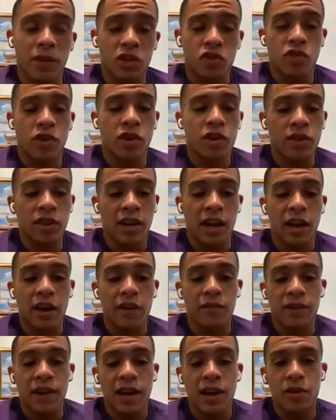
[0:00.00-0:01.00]
trainer that I
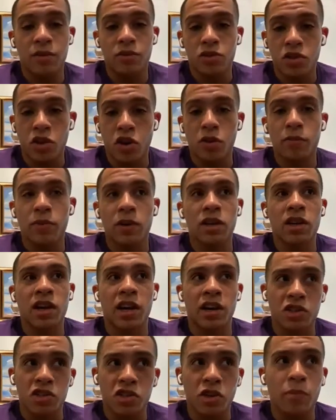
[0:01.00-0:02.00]
have now saw me
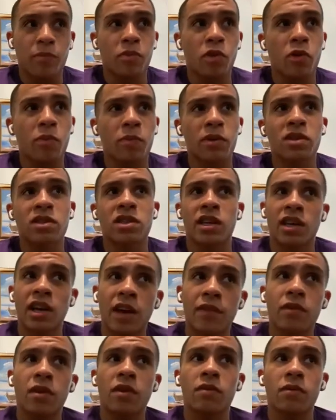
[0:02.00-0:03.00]
kind of jump rope, and he's like,
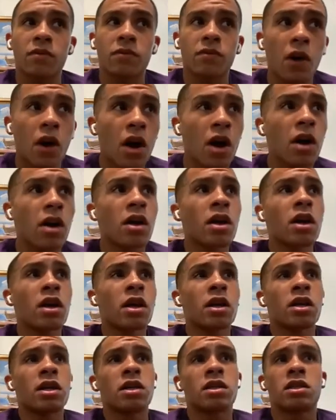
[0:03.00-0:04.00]
"Have you ever fought?"
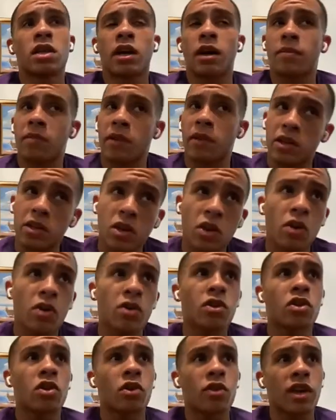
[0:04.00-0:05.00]
He's like, "I'm like, no,
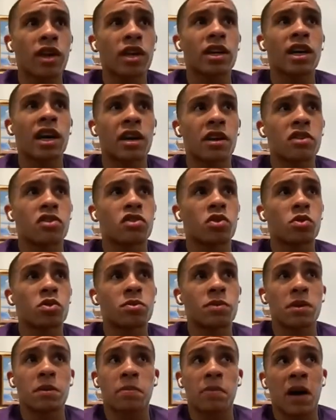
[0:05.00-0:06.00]
you know." Then he kind of
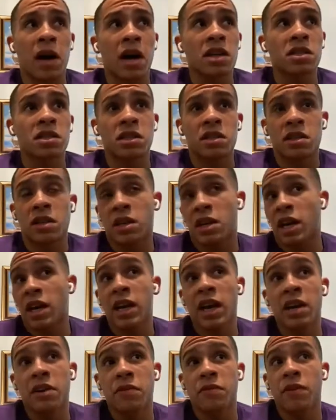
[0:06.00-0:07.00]
introduced me to boxing, and I
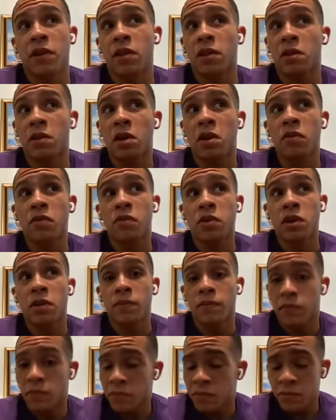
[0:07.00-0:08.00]
kind of fell in love with it,
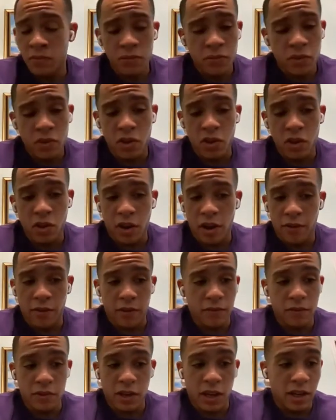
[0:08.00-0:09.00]
you know.
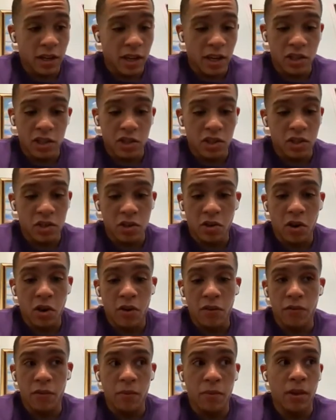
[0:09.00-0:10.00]
I just took
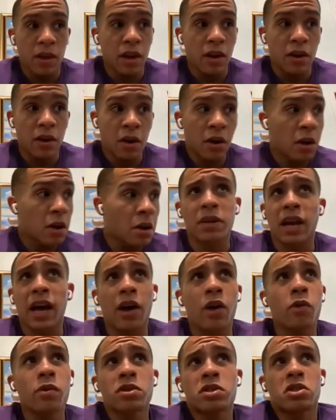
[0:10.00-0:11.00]
off from there. But I
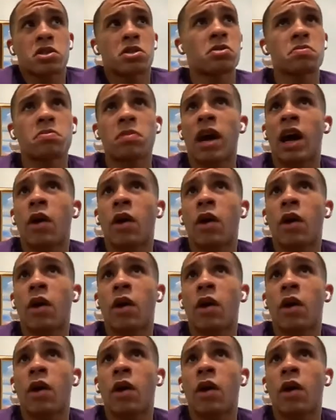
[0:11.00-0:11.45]
always